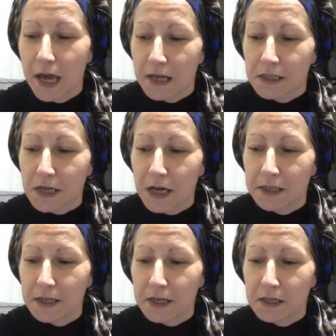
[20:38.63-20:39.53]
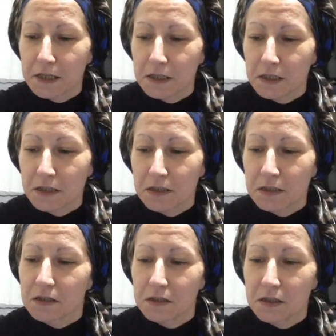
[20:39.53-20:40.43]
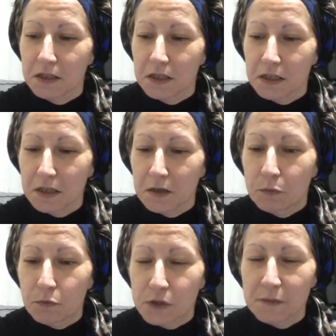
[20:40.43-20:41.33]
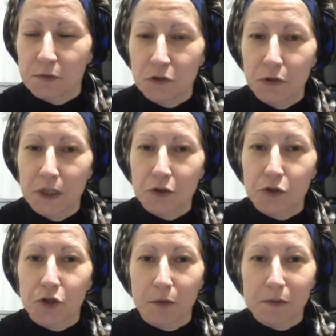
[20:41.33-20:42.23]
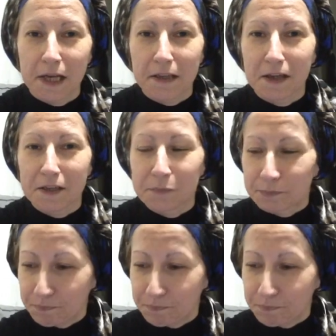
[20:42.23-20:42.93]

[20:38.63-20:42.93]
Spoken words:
And I think Muslims do need to stop saying that.